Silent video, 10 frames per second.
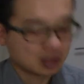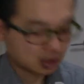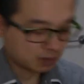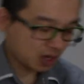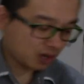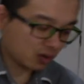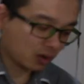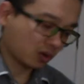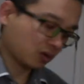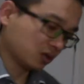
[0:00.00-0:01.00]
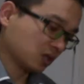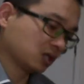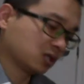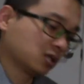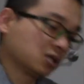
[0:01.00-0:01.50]
Spinal cord
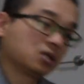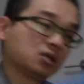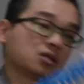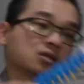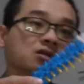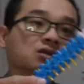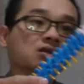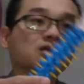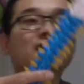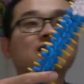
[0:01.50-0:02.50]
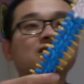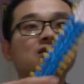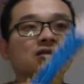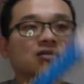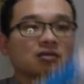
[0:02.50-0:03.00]
is you can see
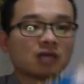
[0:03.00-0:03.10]
it.